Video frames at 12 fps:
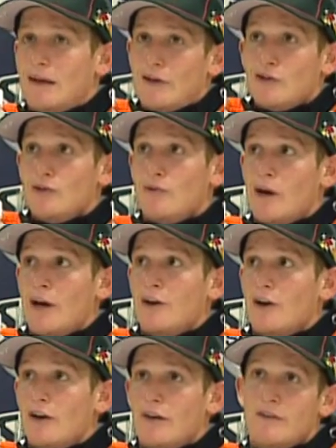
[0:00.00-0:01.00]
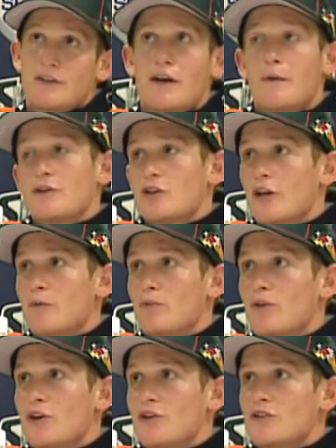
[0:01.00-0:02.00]
I couldn't ride hard. Every time I tried to
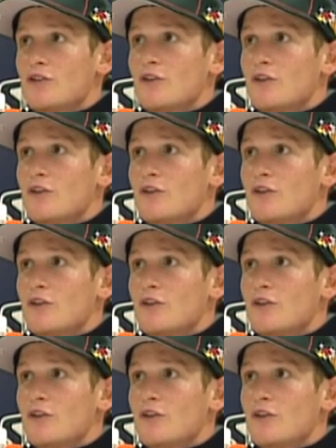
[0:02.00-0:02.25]
push,